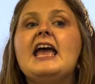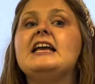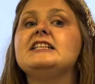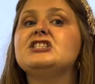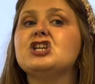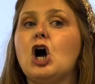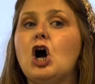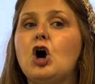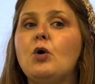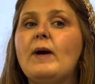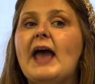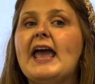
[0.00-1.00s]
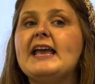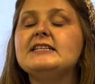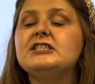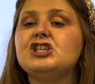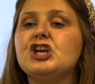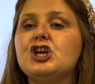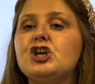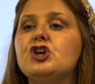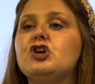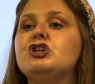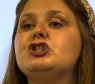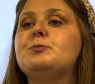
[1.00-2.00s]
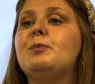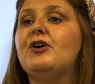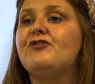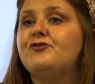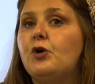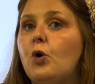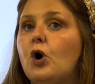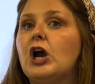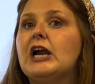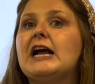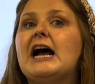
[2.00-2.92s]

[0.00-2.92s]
It's always used before